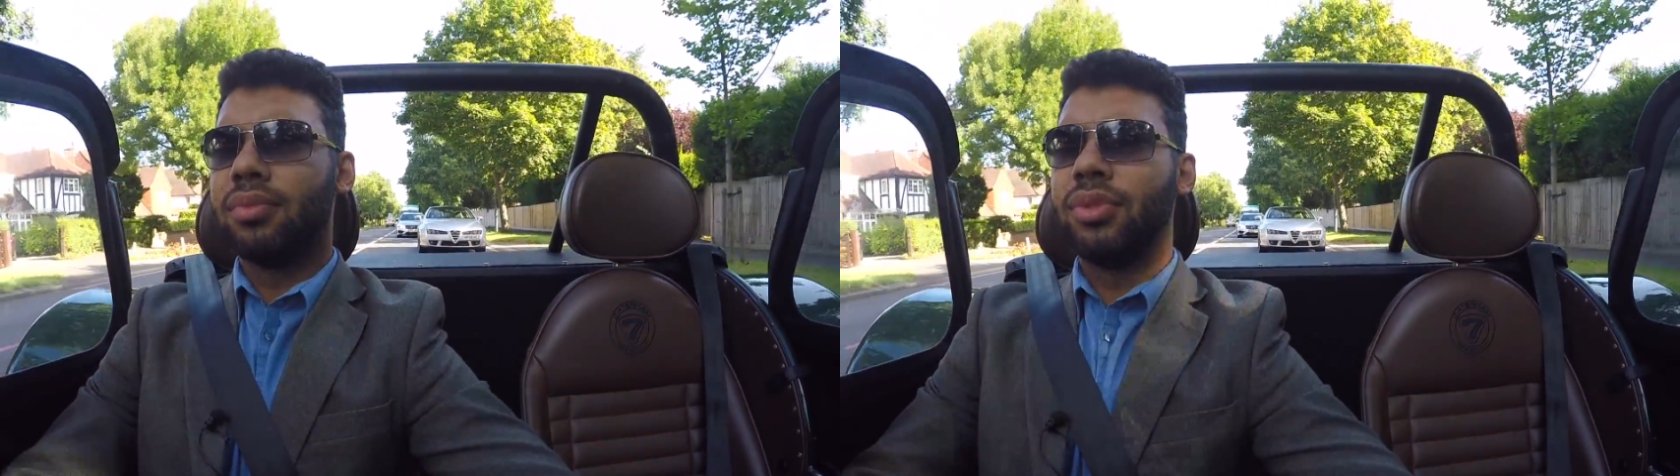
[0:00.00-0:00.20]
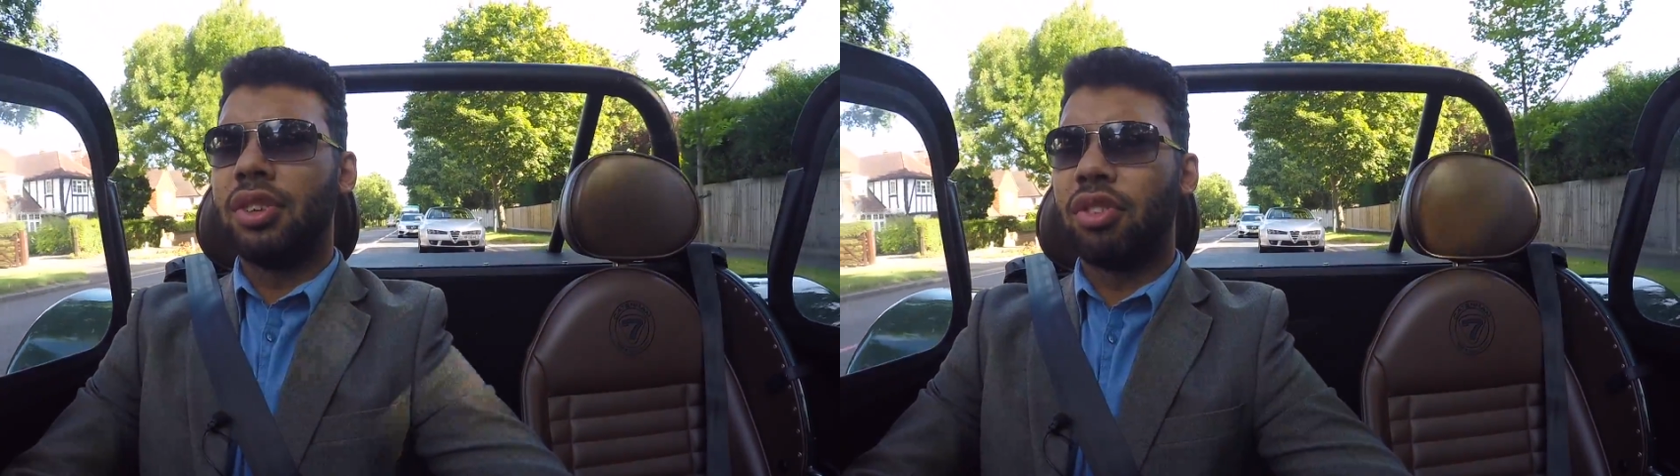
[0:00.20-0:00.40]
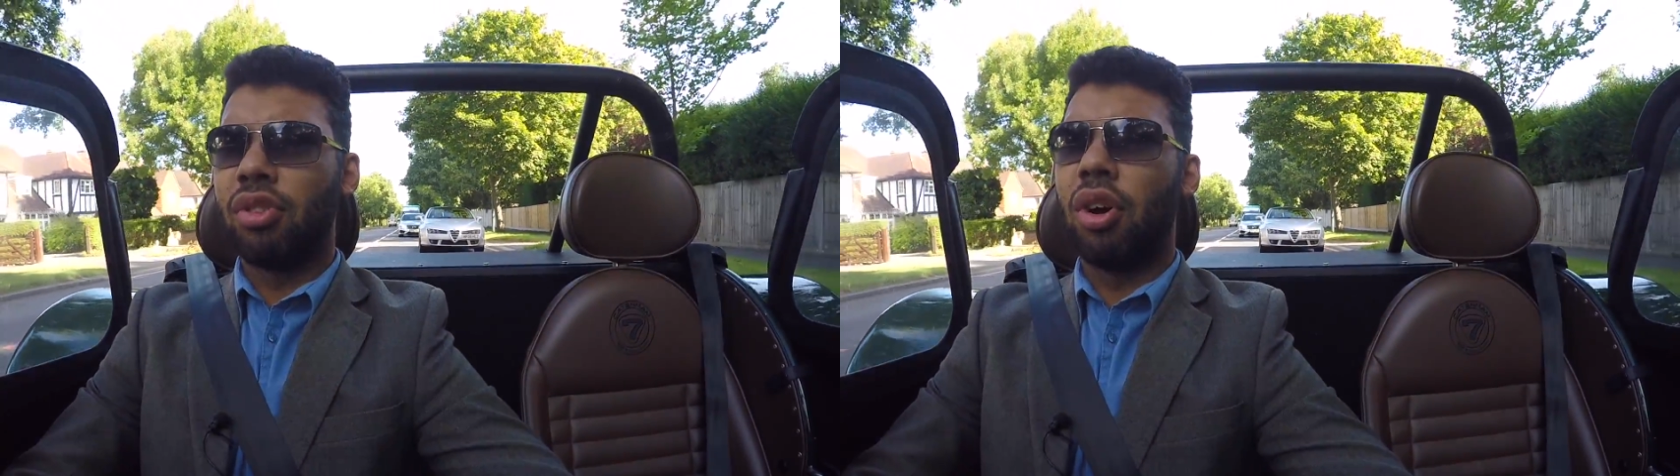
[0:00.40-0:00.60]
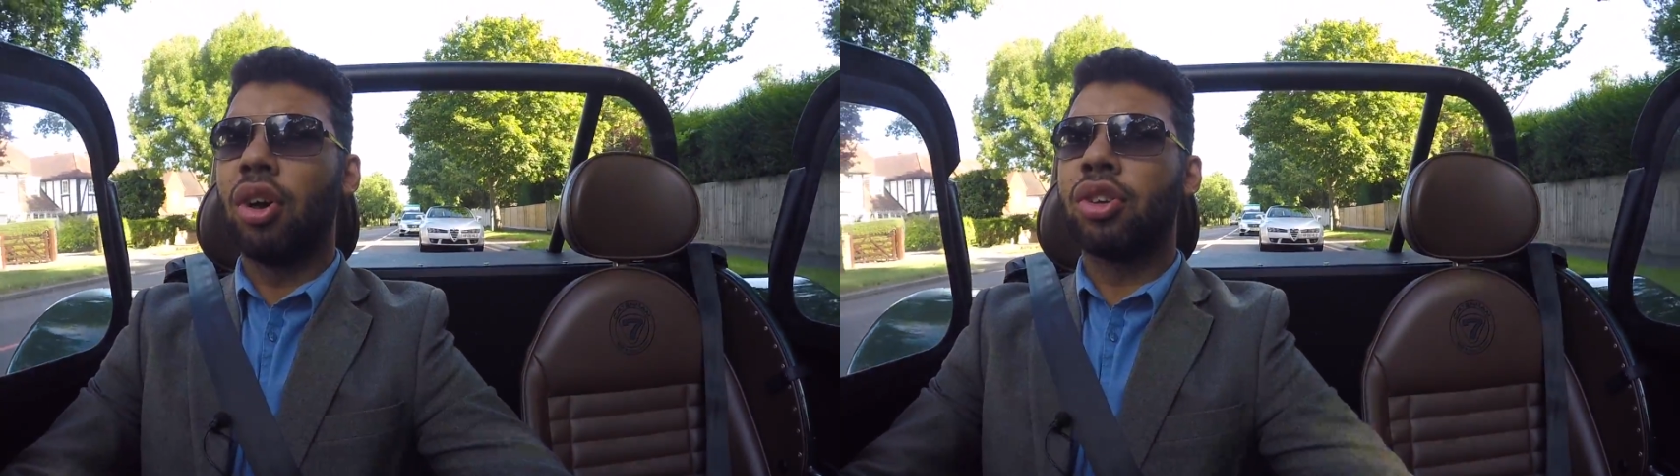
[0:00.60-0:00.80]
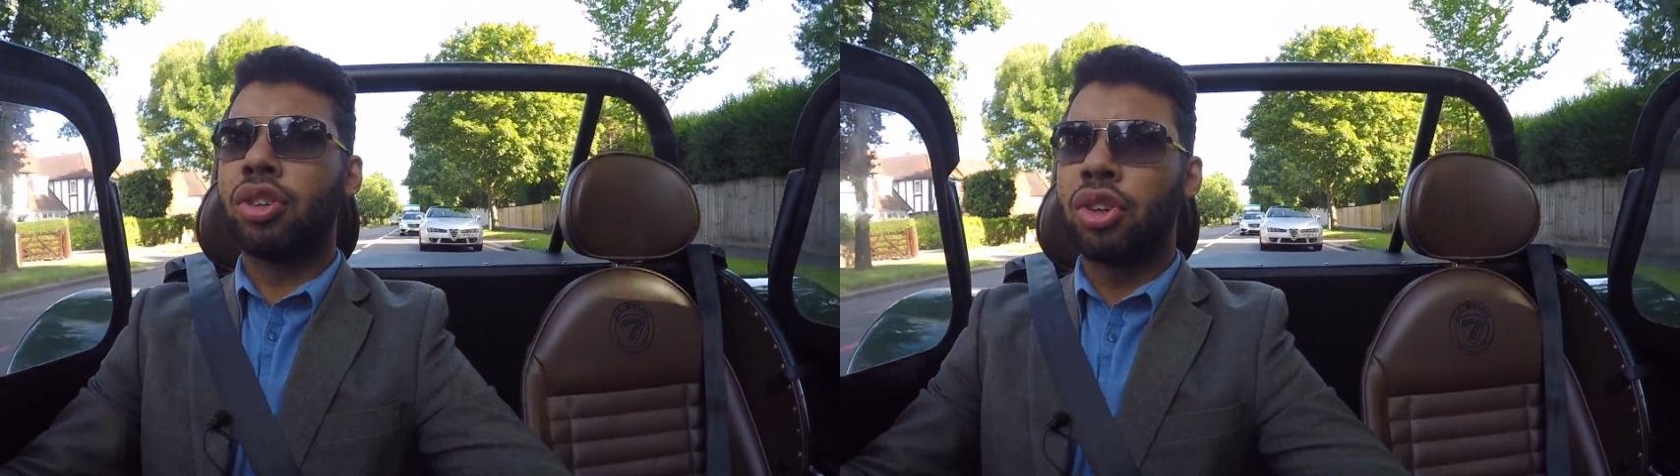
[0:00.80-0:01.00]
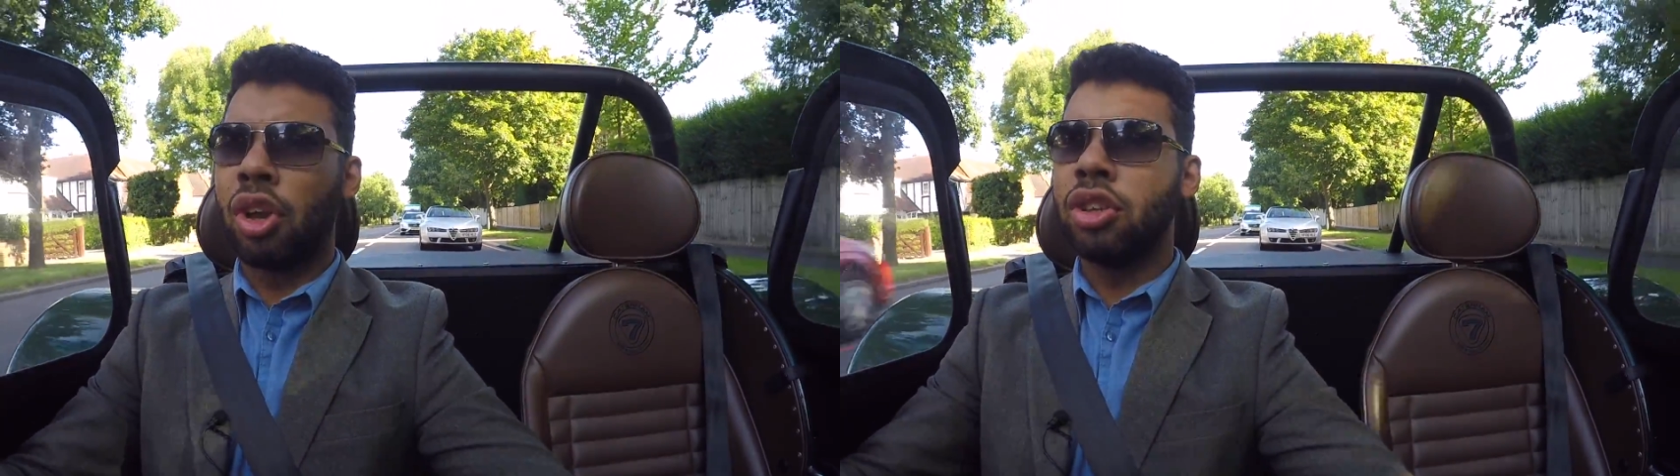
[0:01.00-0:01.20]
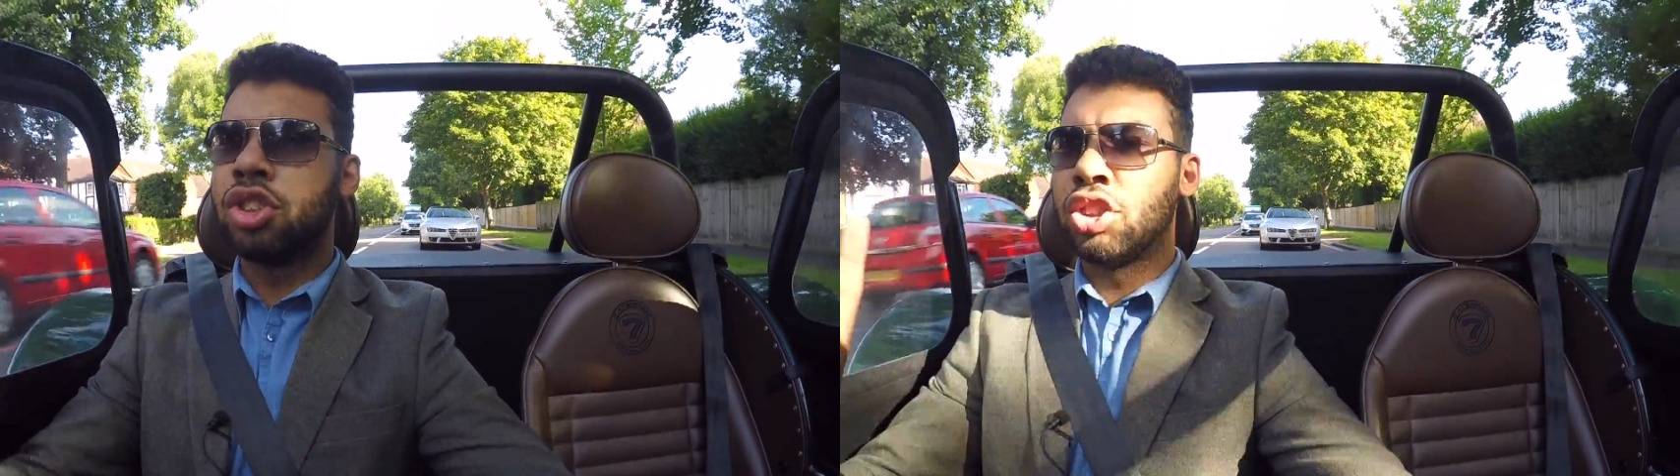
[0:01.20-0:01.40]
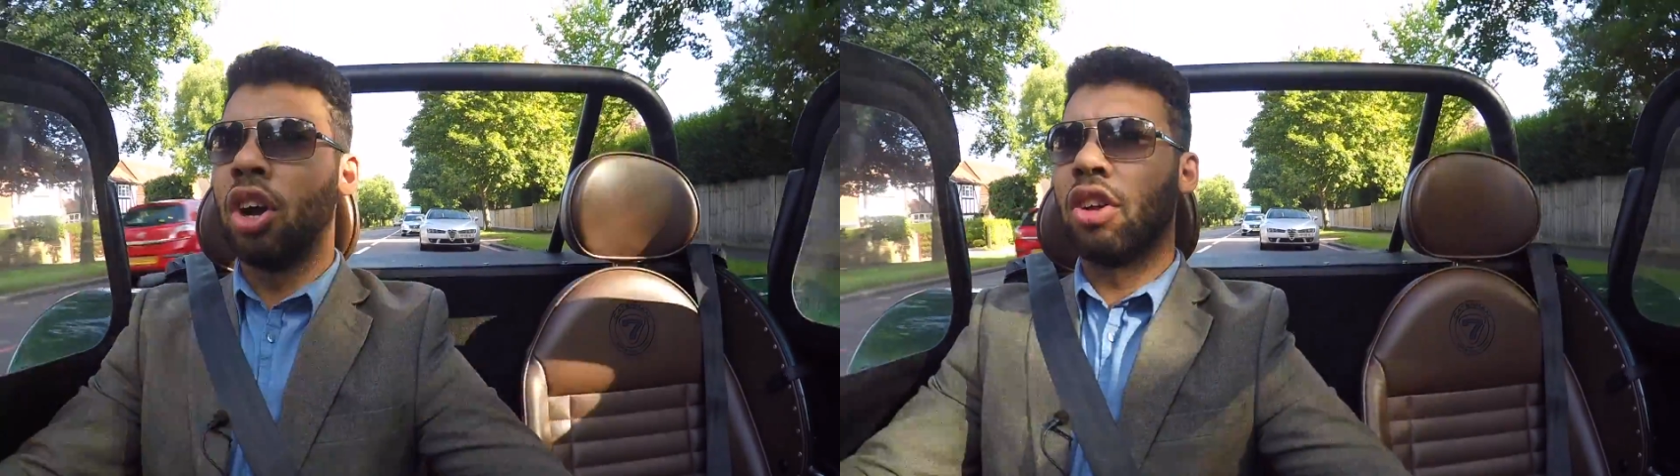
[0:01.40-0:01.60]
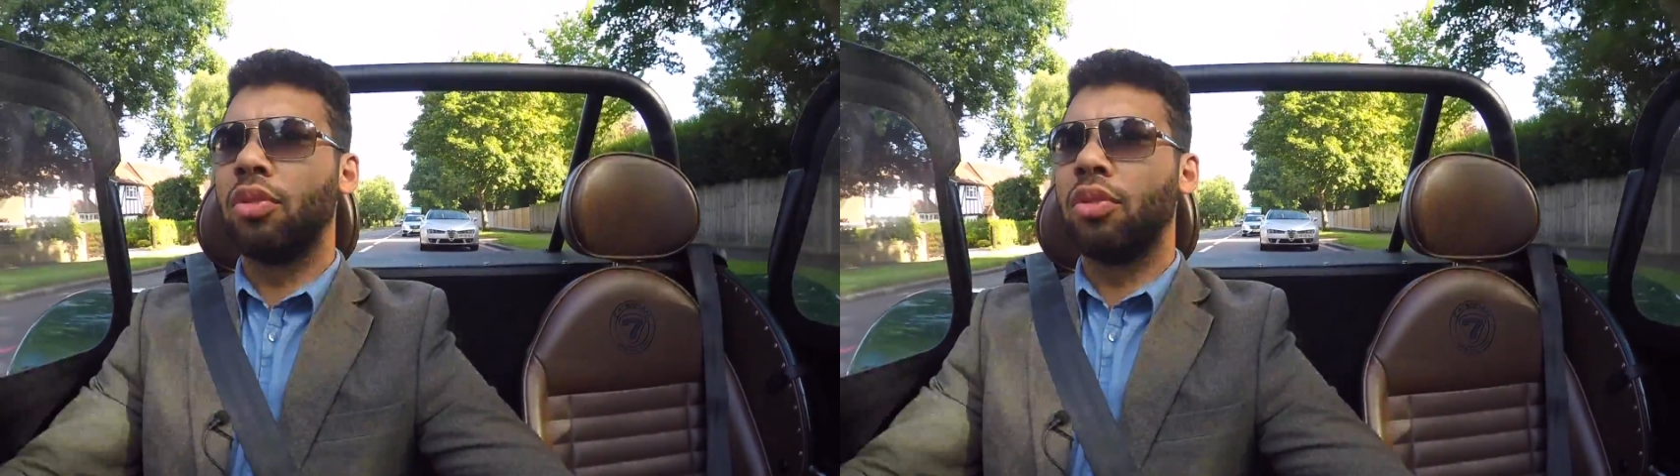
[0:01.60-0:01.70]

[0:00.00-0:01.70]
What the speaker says: this is not a good start